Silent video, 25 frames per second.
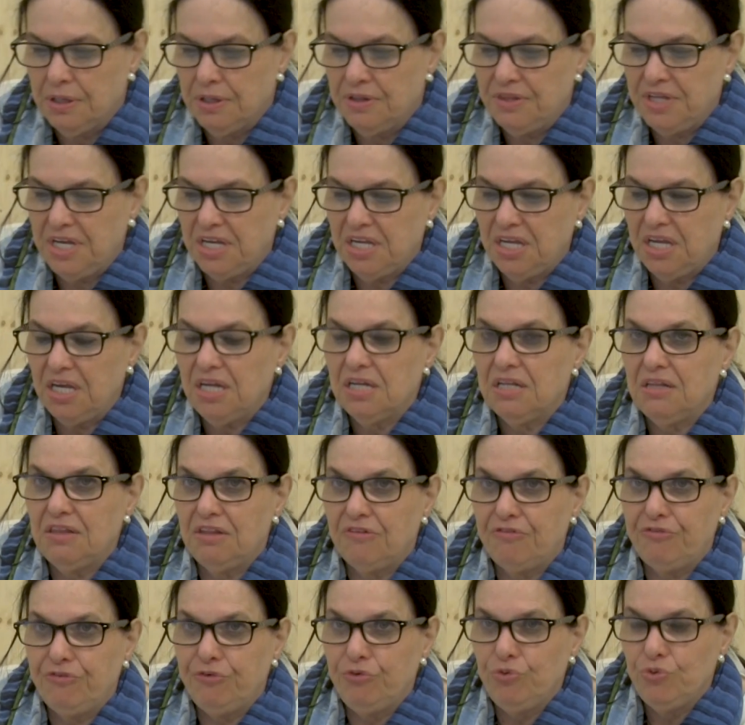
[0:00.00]
They kick the
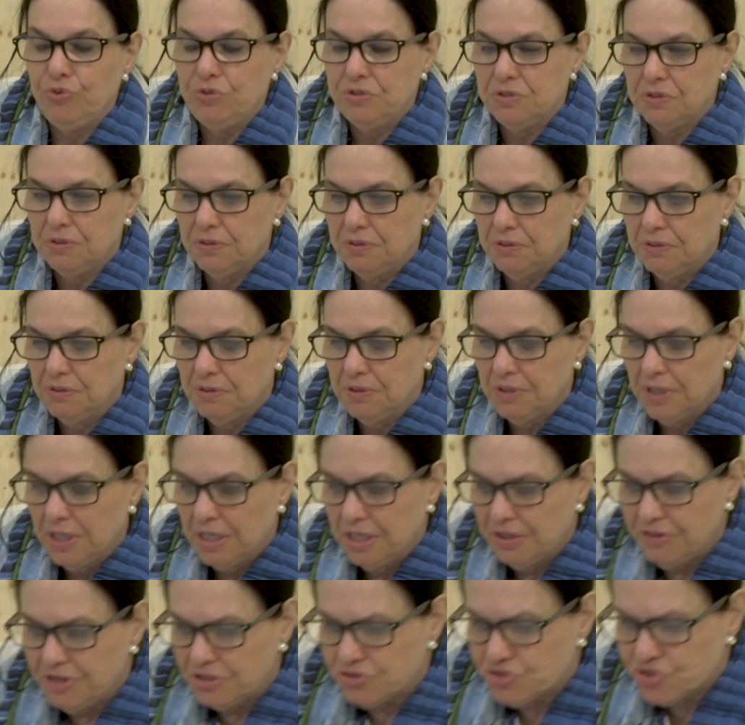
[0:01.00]
food.
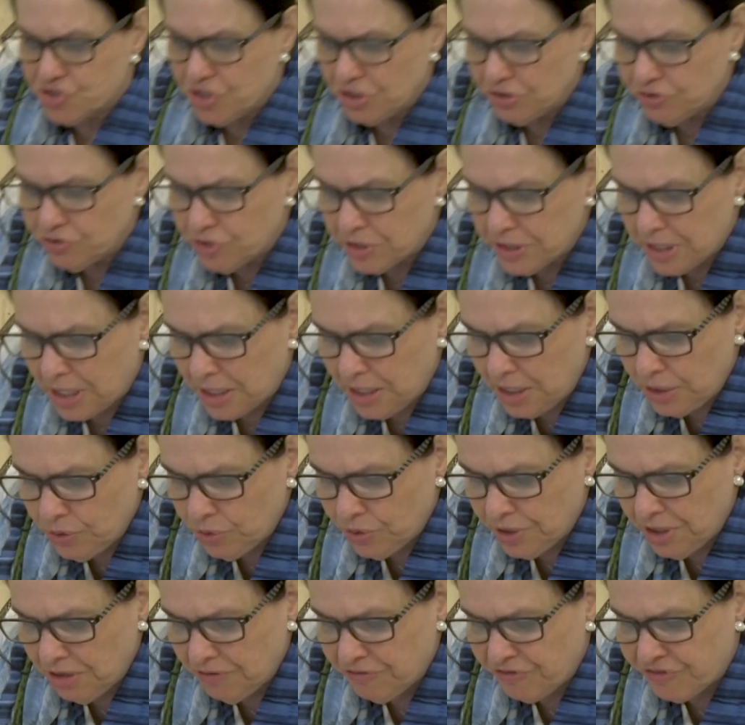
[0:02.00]
The children are
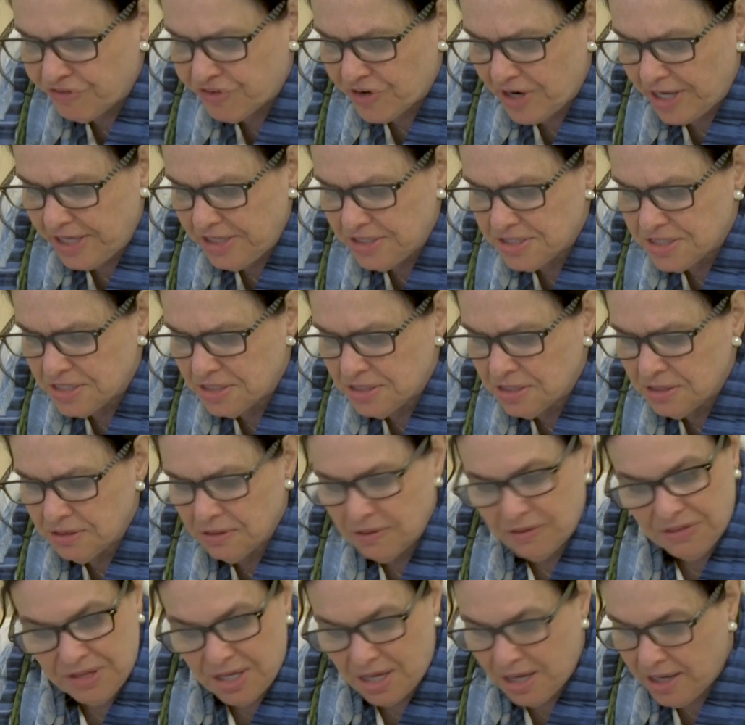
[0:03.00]
looking frightened.
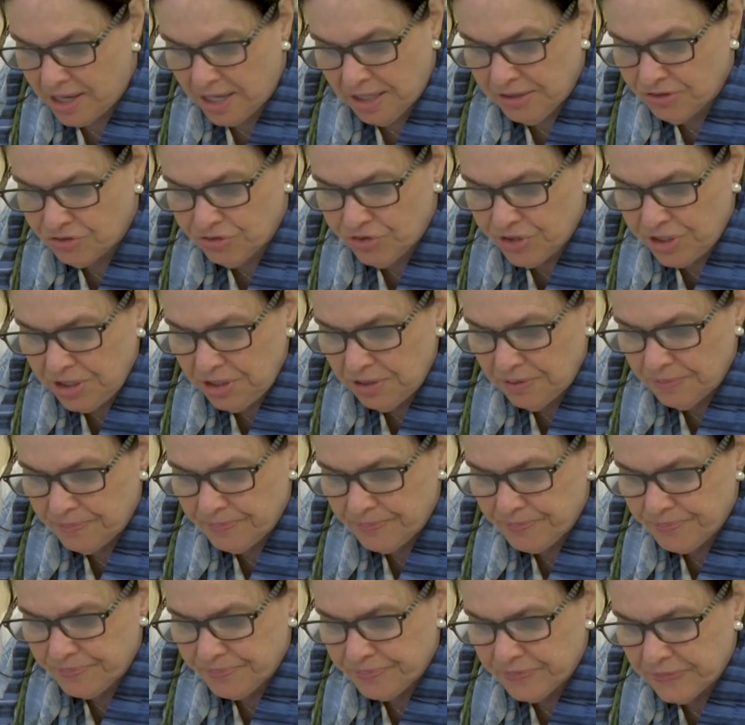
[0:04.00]
They're hungry.
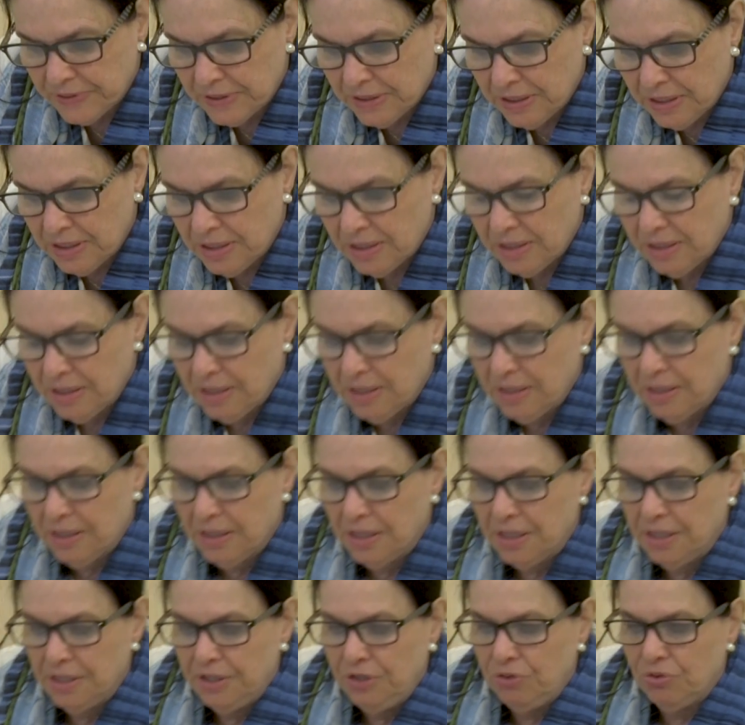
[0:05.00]

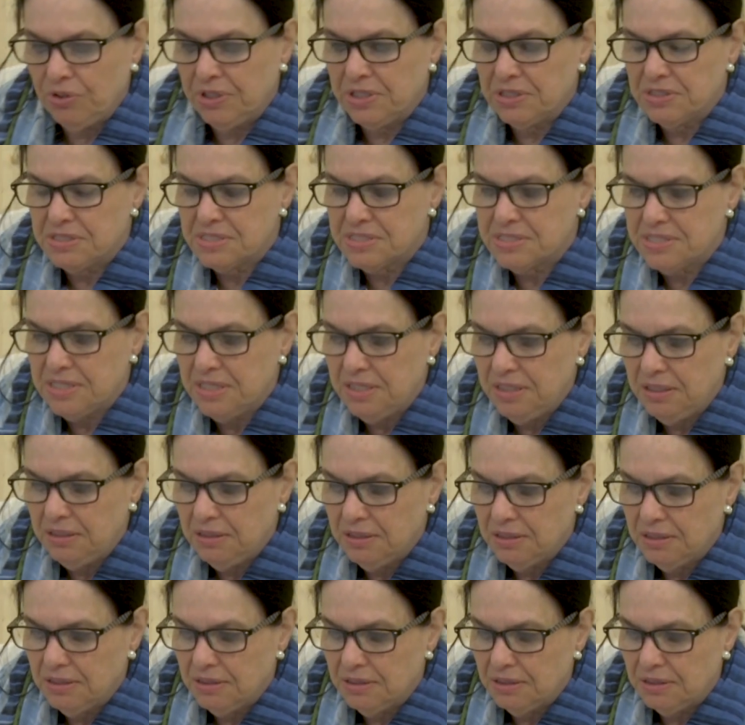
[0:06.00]
You can
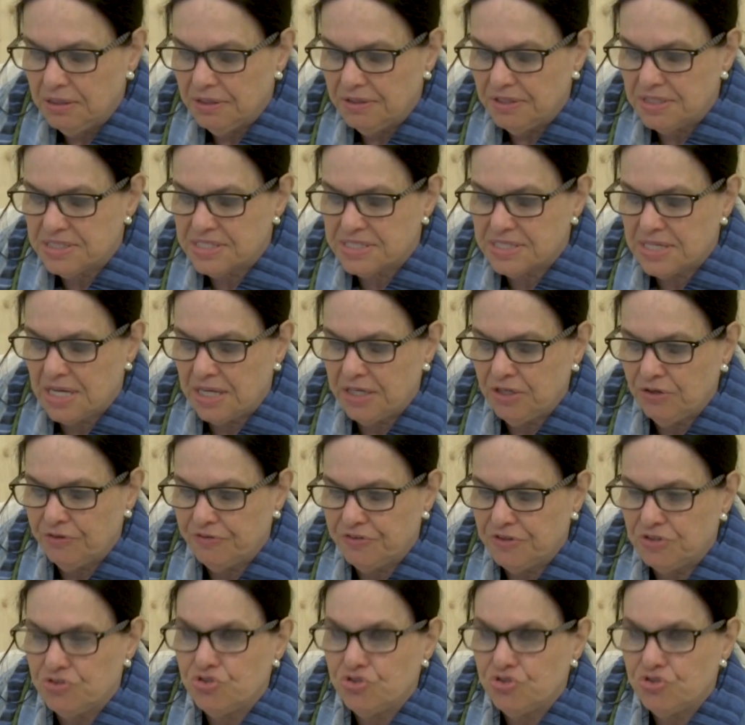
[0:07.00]
see the sign of the